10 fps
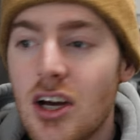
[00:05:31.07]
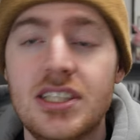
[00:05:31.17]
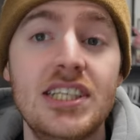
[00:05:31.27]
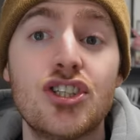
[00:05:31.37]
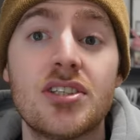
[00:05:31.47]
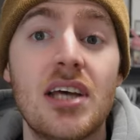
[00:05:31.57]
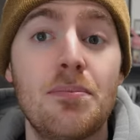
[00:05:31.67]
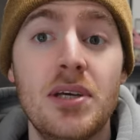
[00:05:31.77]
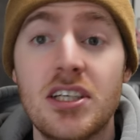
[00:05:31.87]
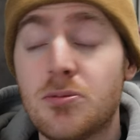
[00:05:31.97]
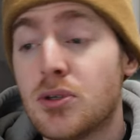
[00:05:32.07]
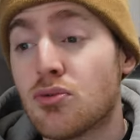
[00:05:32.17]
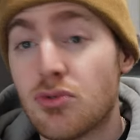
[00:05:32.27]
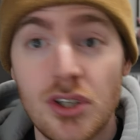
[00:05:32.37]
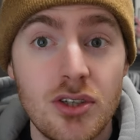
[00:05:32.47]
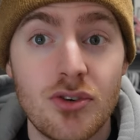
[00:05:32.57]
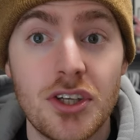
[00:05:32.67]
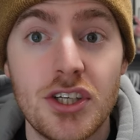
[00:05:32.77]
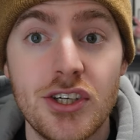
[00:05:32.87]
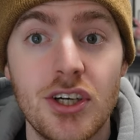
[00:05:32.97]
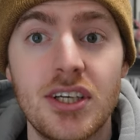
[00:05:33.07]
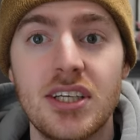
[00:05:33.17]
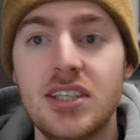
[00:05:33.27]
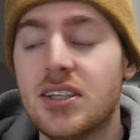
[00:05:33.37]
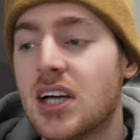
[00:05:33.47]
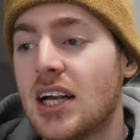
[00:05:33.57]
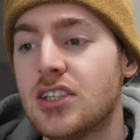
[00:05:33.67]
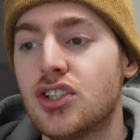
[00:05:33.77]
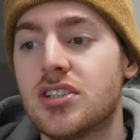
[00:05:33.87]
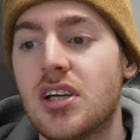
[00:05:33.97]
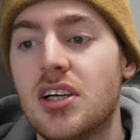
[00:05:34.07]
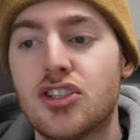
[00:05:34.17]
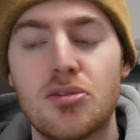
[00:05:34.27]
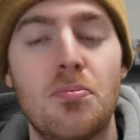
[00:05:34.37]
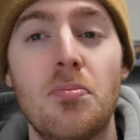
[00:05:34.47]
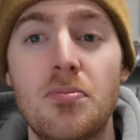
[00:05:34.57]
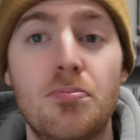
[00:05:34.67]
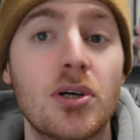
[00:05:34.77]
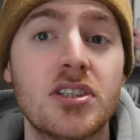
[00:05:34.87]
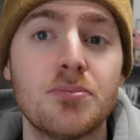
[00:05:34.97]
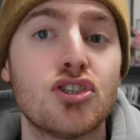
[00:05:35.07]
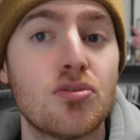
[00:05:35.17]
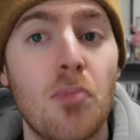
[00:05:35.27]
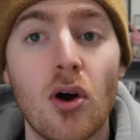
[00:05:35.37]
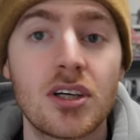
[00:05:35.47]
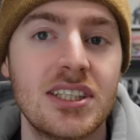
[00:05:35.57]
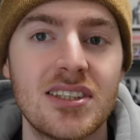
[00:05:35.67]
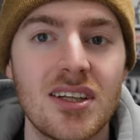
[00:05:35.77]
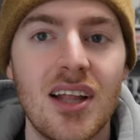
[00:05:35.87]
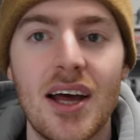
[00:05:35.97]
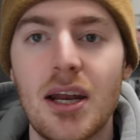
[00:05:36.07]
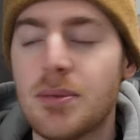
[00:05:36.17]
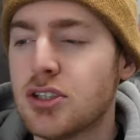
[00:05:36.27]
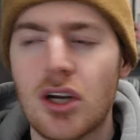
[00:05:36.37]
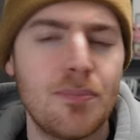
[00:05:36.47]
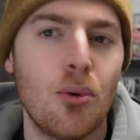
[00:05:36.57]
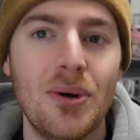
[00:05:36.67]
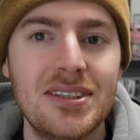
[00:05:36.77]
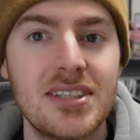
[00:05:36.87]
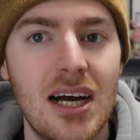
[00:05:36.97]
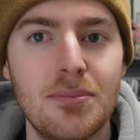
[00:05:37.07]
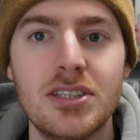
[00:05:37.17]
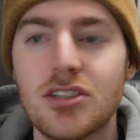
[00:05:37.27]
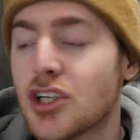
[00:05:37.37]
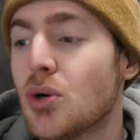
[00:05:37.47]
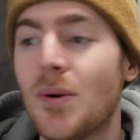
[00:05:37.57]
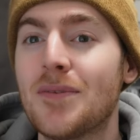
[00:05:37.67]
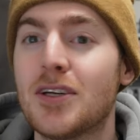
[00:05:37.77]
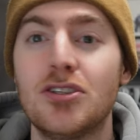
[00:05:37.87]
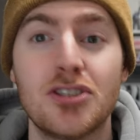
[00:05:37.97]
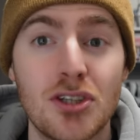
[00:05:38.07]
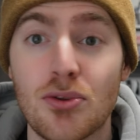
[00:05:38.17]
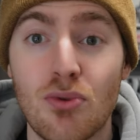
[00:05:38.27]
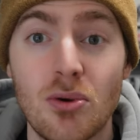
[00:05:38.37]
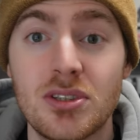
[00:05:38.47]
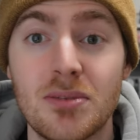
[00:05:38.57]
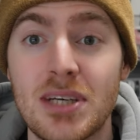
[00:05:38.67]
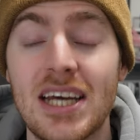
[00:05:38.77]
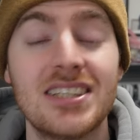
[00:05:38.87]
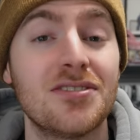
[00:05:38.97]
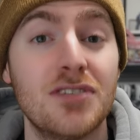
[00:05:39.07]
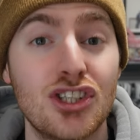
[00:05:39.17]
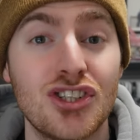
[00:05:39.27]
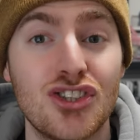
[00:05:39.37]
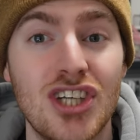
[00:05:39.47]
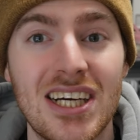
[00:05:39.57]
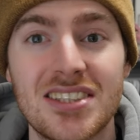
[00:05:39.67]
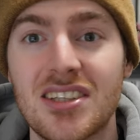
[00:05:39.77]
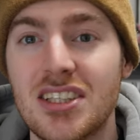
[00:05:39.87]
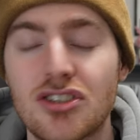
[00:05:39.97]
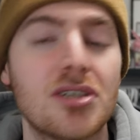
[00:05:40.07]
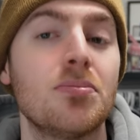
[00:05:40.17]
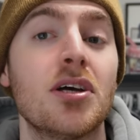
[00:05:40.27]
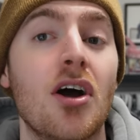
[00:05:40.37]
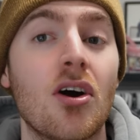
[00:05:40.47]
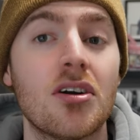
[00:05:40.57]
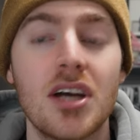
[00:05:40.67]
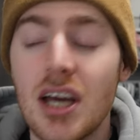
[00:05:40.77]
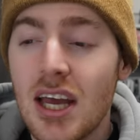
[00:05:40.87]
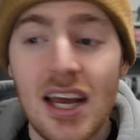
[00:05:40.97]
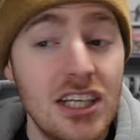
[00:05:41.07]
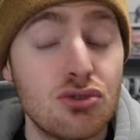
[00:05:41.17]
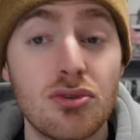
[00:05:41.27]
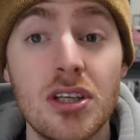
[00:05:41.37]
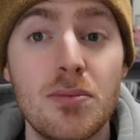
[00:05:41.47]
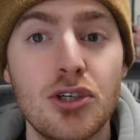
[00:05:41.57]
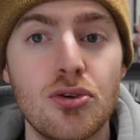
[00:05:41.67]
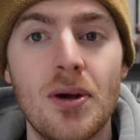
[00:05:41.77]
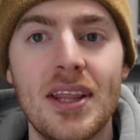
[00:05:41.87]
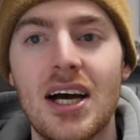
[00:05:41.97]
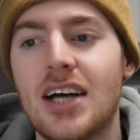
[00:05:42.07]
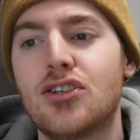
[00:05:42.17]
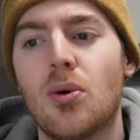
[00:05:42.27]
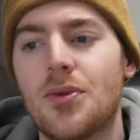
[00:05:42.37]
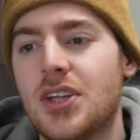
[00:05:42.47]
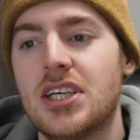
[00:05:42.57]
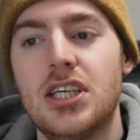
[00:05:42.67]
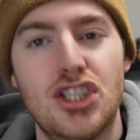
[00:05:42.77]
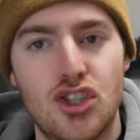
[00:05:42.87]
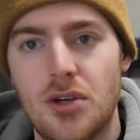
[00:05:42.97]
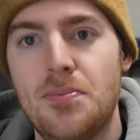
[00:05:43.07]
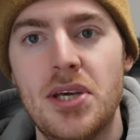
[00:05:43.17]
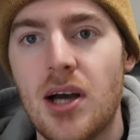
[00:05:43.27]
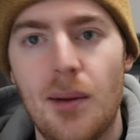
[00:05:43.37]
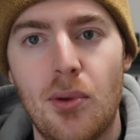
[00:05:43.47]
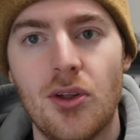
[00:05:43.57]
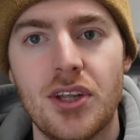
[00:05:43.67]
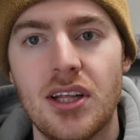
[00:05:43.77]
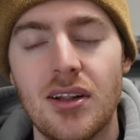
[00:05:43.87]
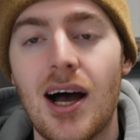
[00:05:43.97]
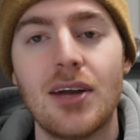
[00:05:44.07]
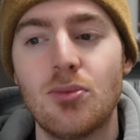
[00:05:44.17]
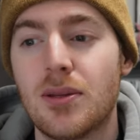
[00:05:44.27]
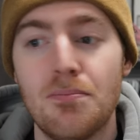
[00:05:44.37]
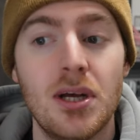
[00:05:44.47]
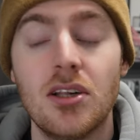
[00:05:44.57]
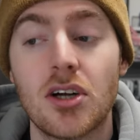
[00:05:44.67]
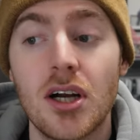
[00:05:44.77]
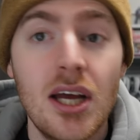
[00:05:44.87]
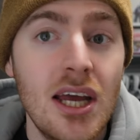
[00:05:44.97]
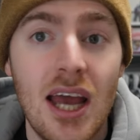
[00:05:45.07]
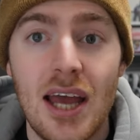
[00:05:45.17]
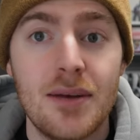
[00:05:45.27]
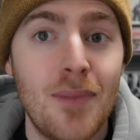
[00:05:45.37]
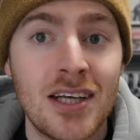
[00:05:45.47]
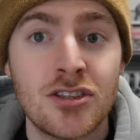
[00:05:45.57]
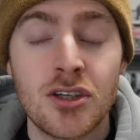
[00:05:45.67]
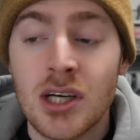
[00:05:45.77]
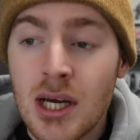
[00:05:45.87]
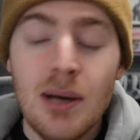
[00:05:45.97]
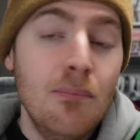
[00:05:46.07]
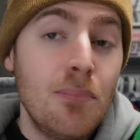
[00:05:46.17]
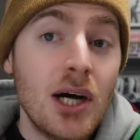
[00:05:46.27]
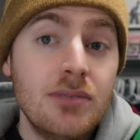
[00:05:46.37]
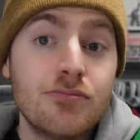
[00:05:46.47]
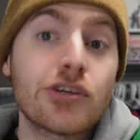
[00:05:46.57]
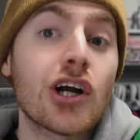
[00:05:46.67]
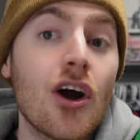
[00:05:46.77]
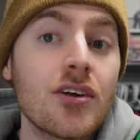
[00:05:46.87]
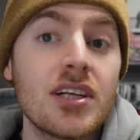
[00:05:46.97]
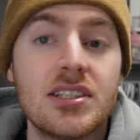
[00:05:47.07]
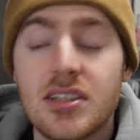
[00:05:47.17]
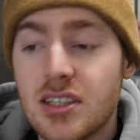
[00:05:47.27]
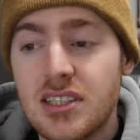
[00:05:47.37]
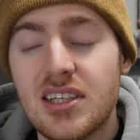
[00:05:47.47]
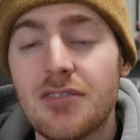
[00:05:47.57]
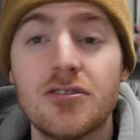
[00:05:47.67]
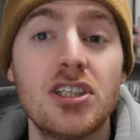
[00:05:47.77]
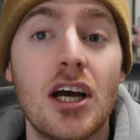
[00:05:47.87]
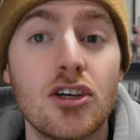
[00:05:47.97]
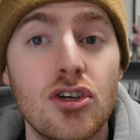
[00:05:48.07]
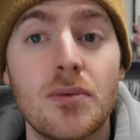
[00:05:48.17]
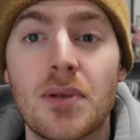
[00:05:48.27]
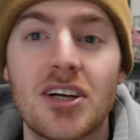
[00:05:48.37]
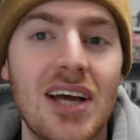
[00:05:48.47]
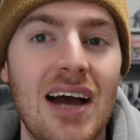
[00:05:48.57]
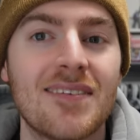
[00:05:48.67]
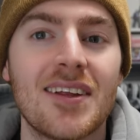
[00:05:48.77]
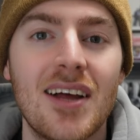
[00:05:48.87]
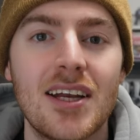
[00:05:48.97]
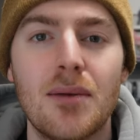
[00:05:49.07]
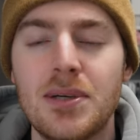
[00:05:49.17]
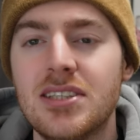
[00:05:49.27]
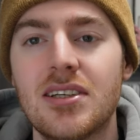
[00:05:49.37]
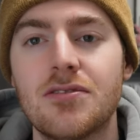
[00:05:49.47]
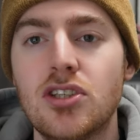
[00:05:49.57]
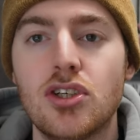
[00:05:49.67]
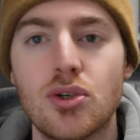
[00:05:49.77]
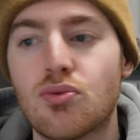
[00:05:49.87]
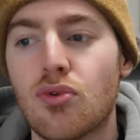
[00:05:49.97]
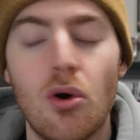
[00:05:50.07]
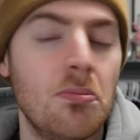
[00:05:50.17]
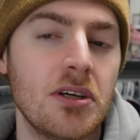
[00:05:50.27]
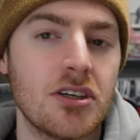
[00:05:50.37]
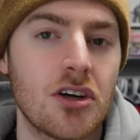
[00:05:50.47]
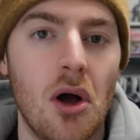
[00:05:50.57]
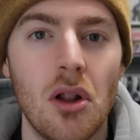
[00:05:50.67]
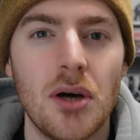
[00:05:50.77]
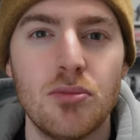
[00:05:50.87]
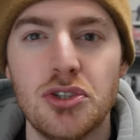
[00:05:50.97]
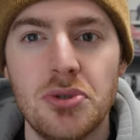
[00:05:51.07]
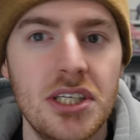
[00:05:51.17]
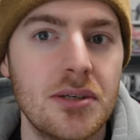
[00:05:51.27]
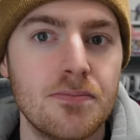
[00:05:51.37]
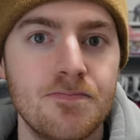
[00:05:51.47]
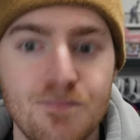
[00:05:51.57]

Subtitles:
DiGiuseppe has been really, really good. He kind of just put some spark into the lineup. He's not a points guy, but he's going to go out there. He's going to throw some hits, finish his checks, and he's going to play hard. He's really been doing that. I don't think he should be up on the line with Miller and Besser. But regardless, he's definitely a good player to have in the lineup, and he's definitely a good role player to call up when you need him.